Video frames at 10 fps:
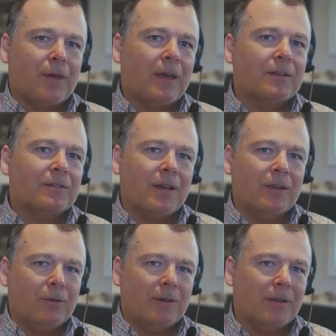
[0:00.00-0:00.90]
things that
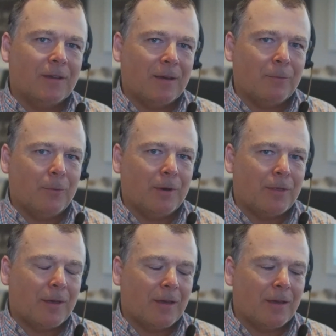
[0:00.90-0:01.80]
you can get with
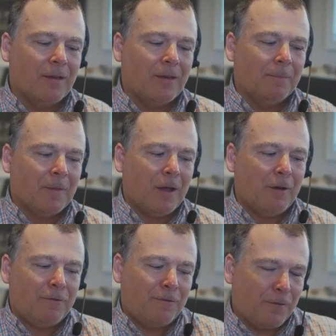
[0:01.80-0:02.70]
a, a
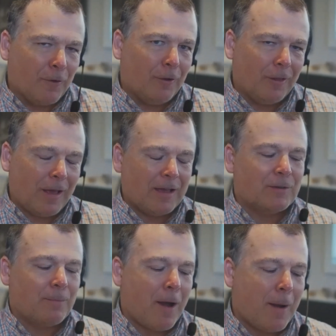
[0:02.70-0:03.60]
full
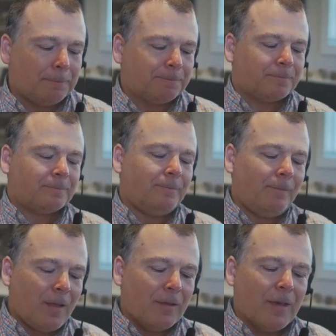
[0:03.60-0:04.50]
S BOM
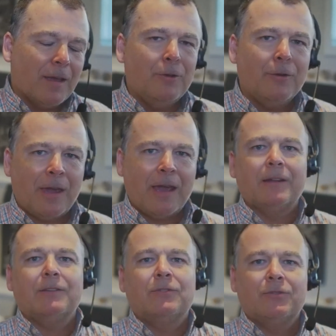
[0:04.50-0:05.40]
that you
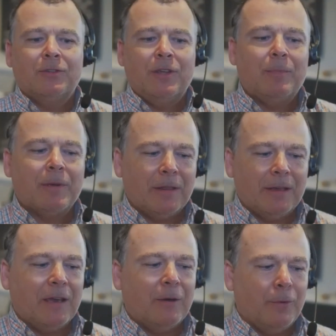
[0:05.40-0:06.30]
can't typically
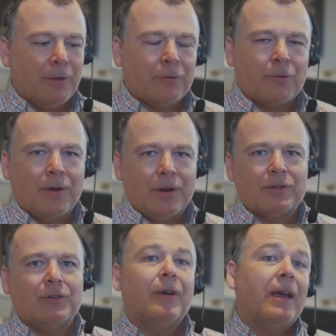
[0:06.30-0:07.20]
get with
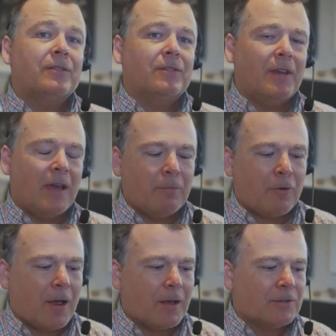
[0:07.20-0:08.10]
traditional S C A
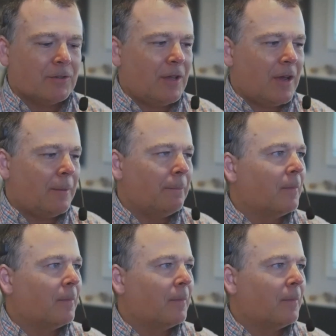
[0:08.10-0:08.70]
products today.